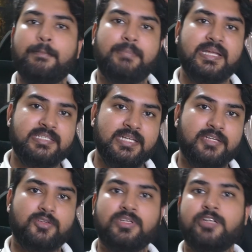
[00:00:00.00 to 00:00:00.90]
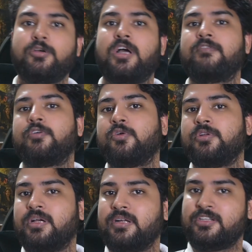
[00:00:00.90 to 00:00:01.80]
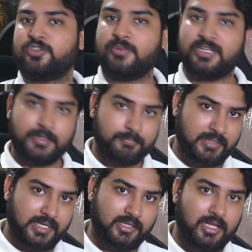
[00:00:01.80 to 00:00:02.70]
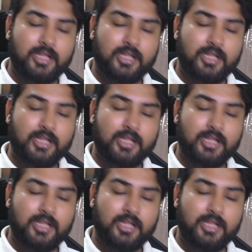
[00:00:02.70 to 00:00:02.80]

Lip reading: Basic, you need to have a good resume template.